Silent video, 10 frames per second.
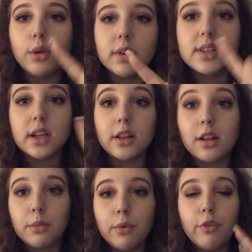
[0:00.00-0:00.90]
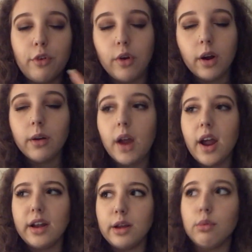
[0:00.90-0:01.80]
you will see in the clip before
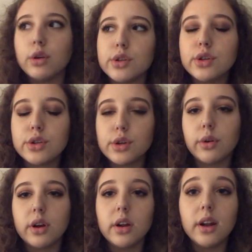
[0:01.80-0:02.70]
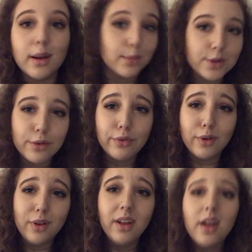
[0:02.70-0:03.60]
and it was so good. I'm so
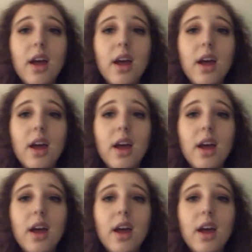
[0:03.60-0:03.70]
full.